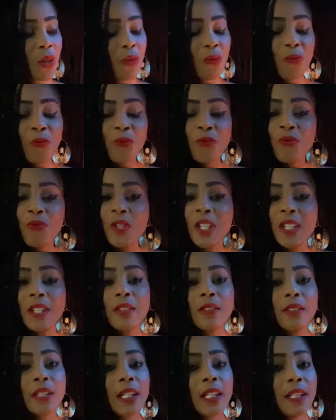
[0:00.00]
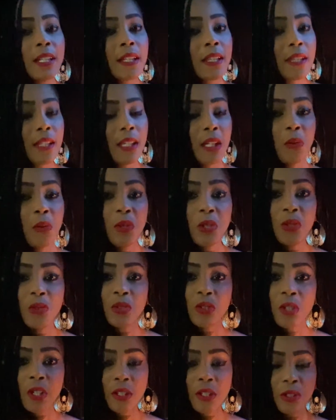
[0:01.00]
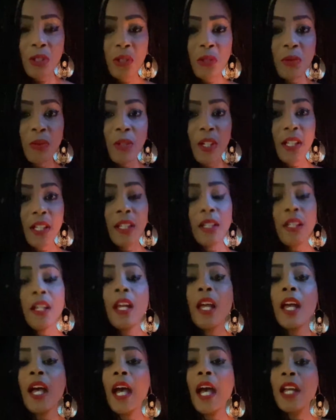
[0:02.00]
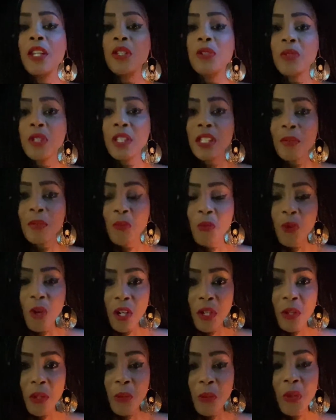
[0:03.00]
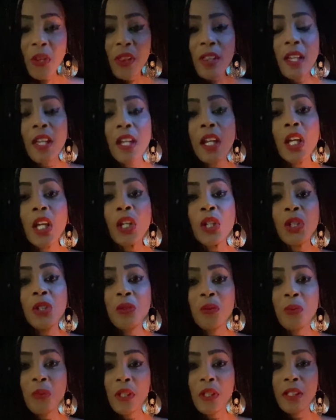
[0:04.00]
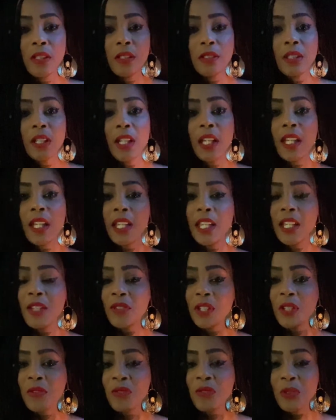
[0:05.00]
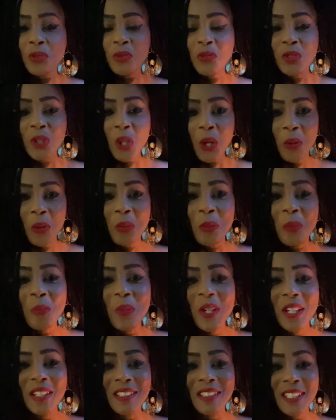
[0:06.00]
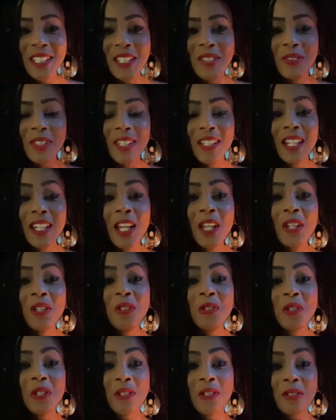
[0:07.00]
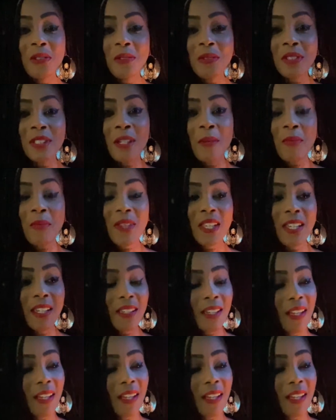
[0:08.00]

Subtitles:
feel anything when you started to create it and you keep working with it, you will. Even if you don't believe it, you could do something